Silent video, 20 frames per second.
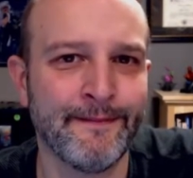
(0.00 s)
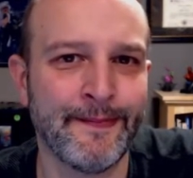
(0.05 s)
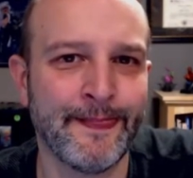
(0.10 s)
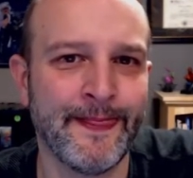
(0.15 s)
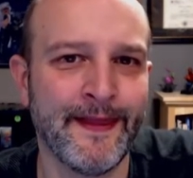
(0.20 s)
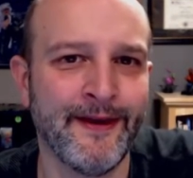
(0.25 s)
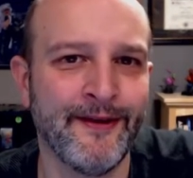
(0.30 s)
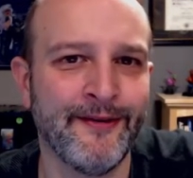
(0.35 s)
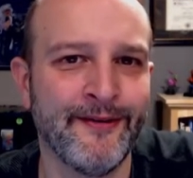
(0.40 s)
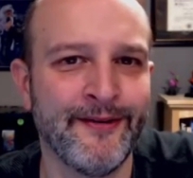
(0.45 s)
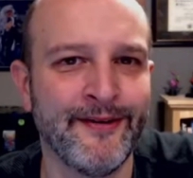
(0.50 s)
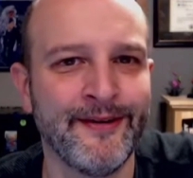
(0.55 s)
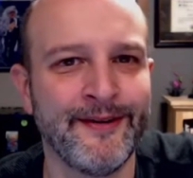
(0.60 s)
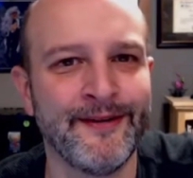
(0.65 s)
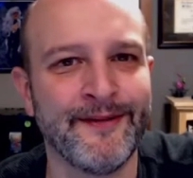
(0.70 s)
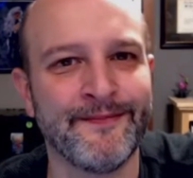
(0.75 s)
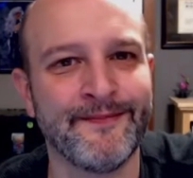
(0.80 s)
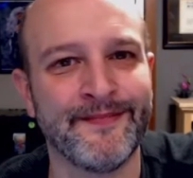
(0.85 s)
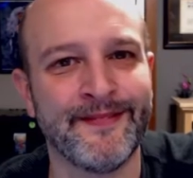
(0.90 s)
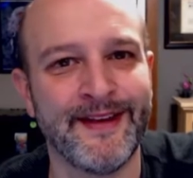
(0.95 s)
Now,
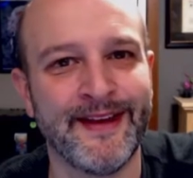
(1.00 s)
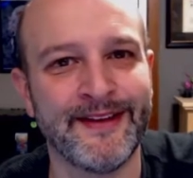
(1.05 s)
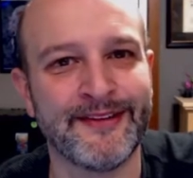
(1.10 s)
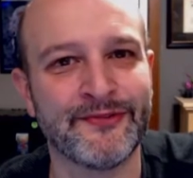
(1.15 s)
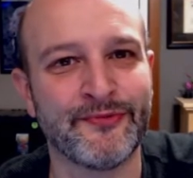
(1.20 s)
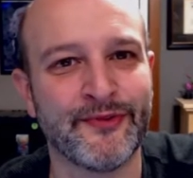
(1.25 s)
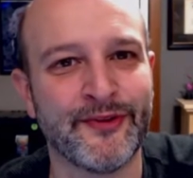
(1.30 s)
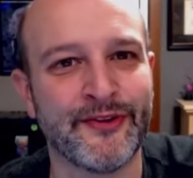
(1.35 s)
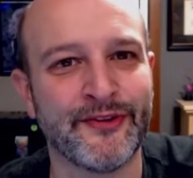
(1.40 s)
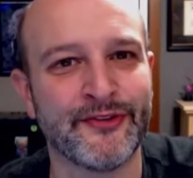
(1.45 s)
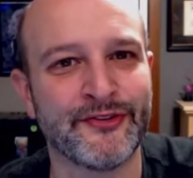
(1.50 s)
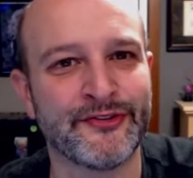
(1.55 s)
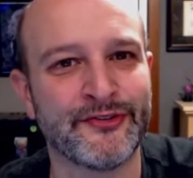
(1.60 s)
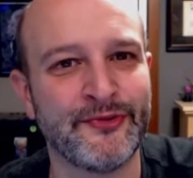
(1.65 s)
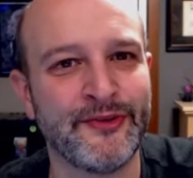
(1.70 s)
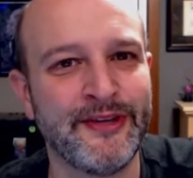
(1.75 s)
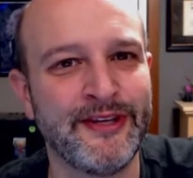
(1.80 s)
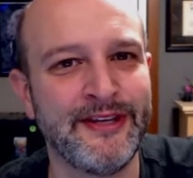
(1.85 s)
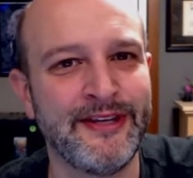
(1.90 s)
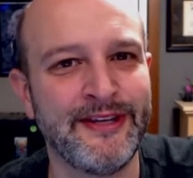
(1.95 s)
it's one of those
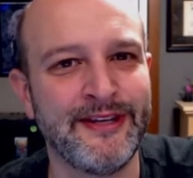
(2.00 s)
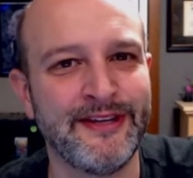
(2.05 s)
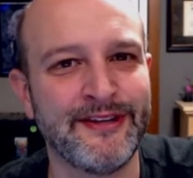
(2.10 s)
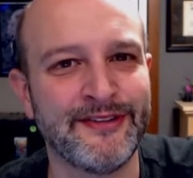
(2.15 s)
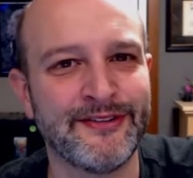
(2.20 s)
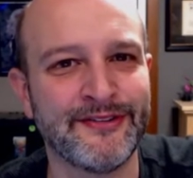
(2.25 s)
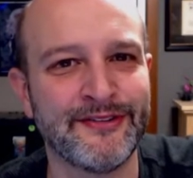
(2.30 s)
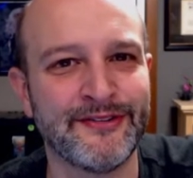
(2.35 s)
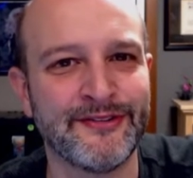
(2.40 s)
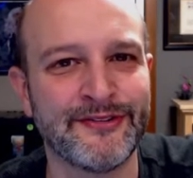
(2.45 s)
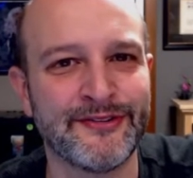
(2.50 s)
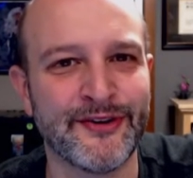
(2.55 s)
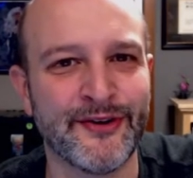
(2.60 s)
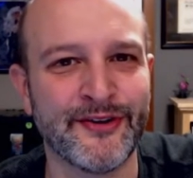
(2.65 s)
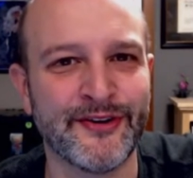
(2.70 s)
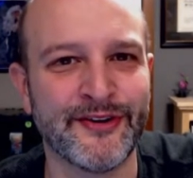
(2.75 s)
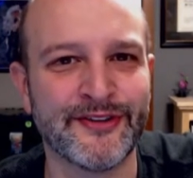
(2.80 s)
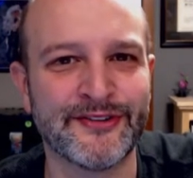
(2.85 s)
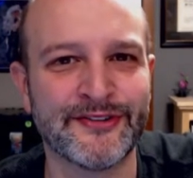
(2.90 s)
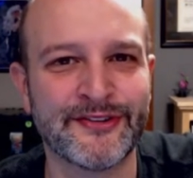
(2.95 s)
Twinkies
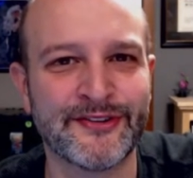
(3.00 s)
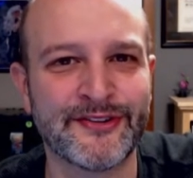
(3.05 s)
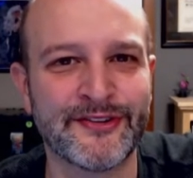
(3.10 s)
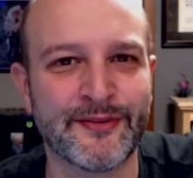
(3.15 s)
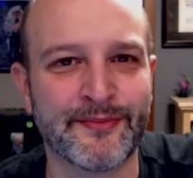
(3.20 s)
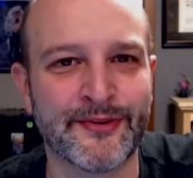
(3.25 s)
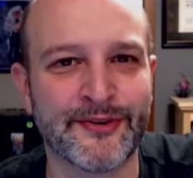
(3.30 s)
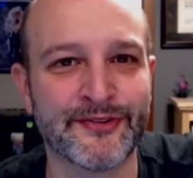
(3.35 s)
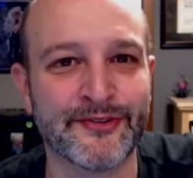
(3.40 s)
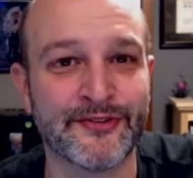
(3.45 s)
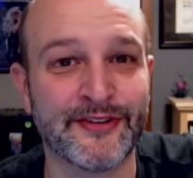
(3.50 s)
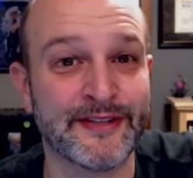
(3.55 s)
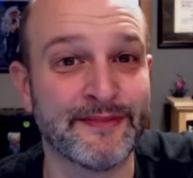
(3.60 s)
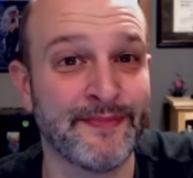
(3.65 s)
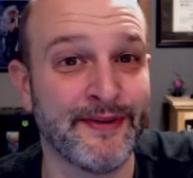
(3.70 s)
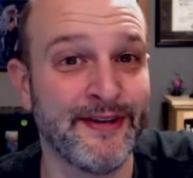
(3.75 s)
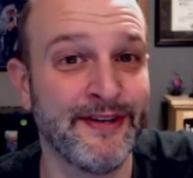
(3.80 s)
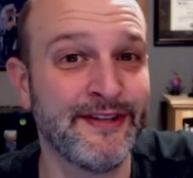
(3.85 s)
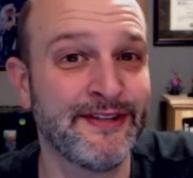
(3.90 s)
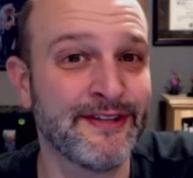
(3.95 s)
donuts commercial things,
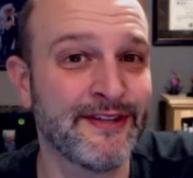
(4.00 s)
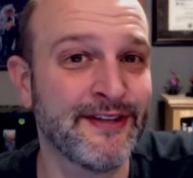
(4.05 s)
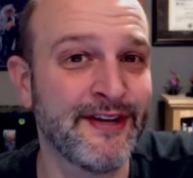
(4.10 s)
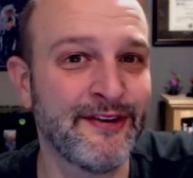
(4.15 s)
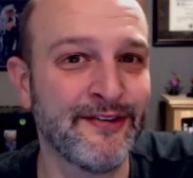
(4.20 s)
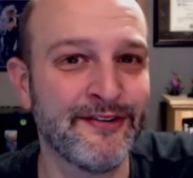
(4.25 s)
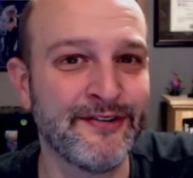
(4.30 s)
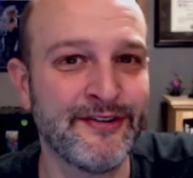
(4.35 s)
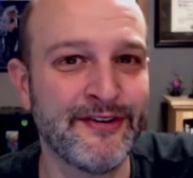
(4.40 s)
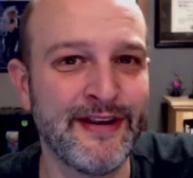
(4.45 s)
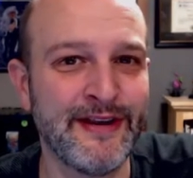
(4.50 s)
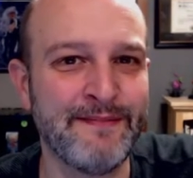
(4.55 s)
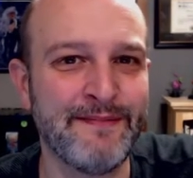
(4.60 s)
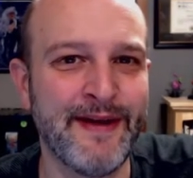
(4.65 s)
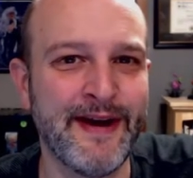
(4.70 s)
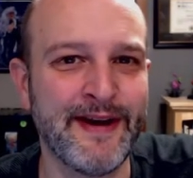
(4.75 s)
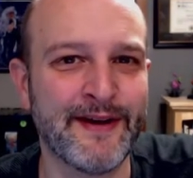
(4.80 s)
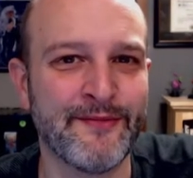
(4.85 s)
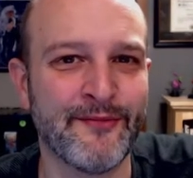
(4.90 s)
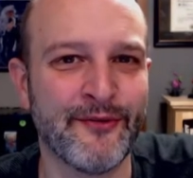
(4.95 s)
but it's the character named
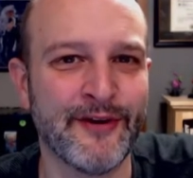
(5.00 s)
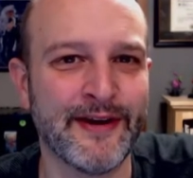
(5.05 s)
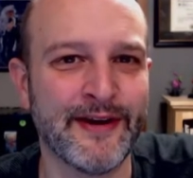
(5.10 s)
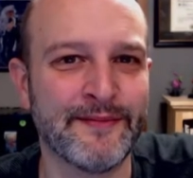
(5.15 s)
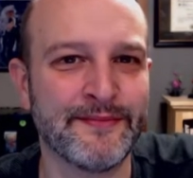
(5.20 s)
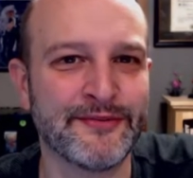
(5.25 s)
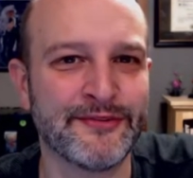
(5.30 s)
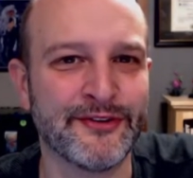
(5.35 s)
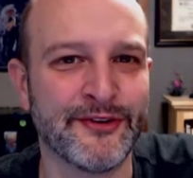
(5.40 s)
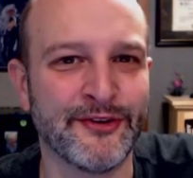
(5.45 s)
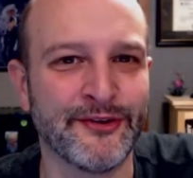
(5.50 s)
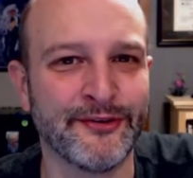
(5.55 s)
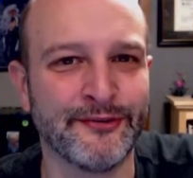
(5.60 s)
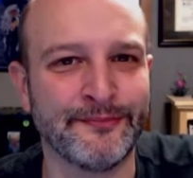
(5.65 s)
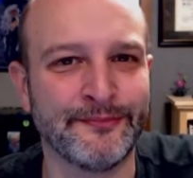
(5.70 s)
Madam Web, so